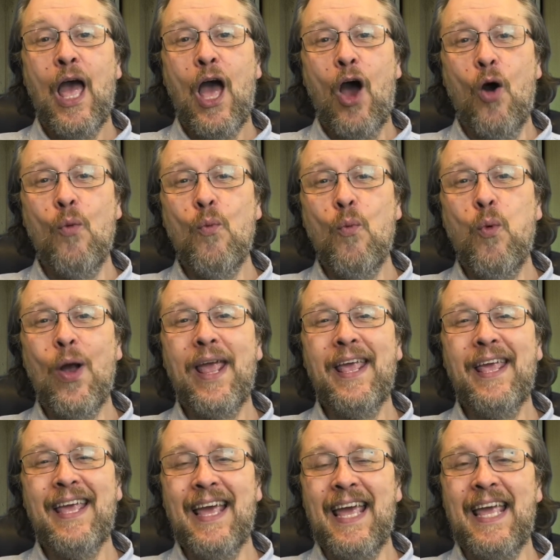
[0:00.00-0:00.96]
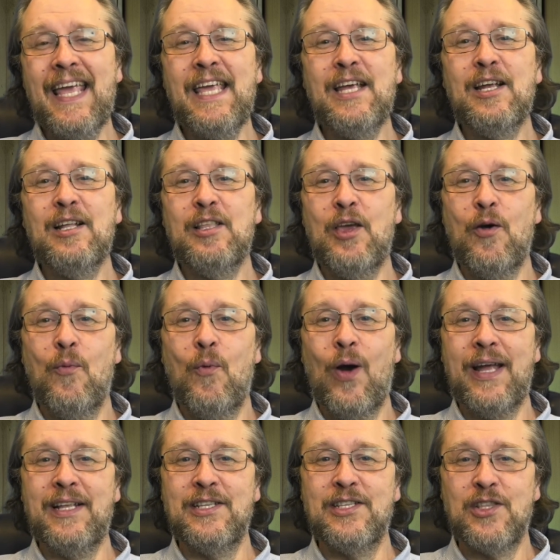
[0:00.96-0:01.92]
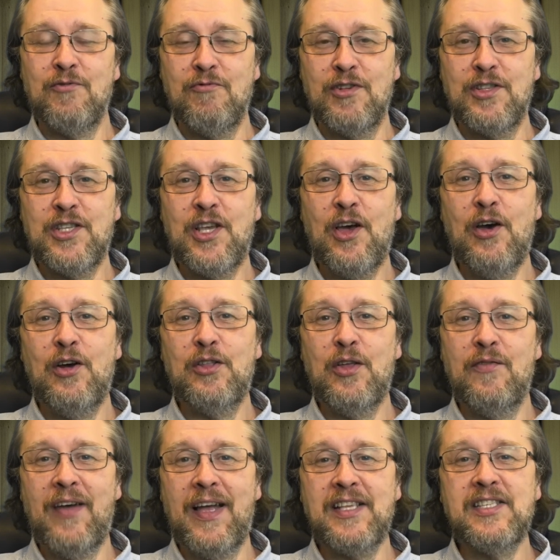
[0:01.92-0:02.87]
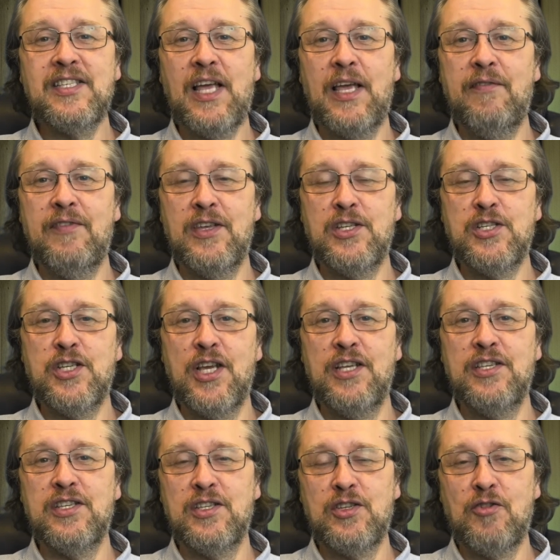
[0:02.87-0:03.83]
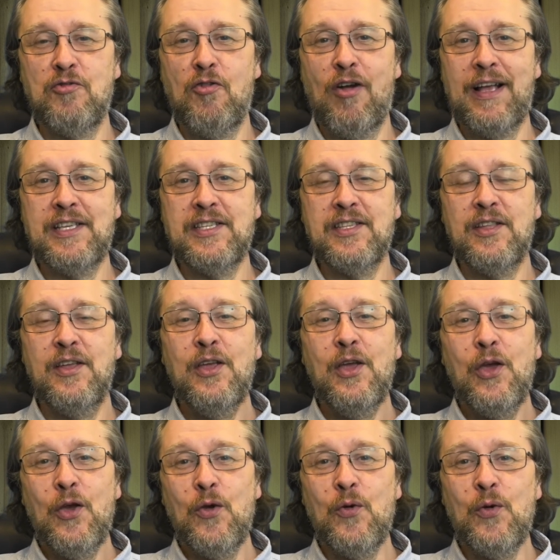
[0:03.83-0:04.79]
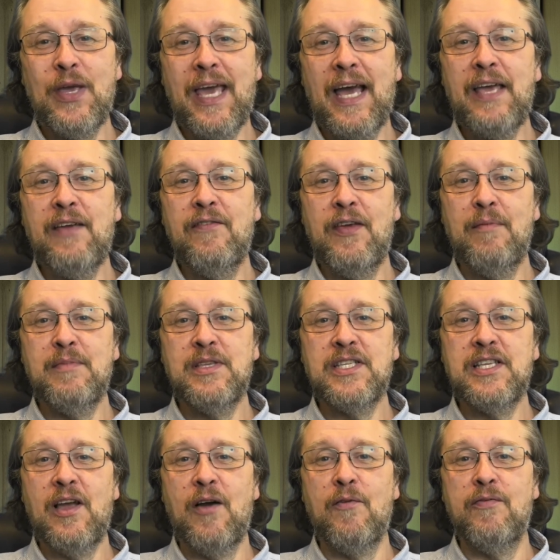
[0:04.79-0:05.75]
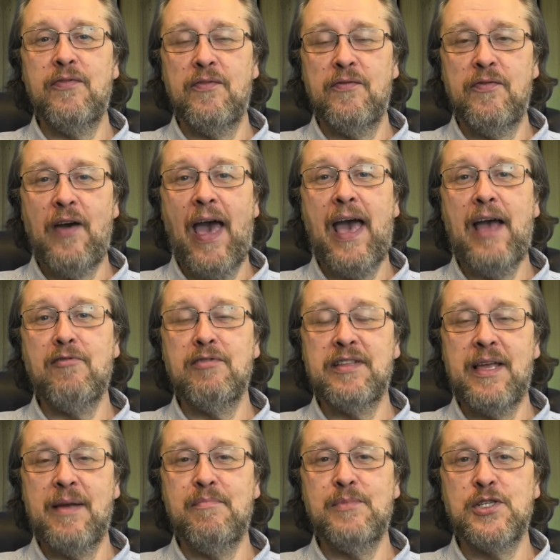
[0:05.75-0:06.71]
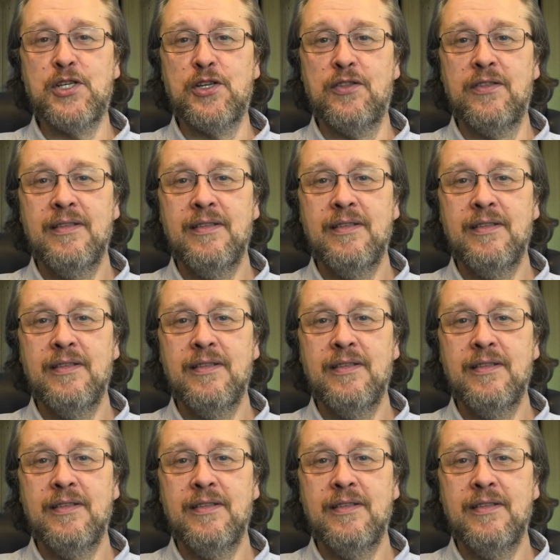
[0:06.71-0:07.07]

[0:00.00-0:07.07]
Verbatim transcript: and we eagerly await the return of our Saviour Jesus Christ, who gave himself for our redemption.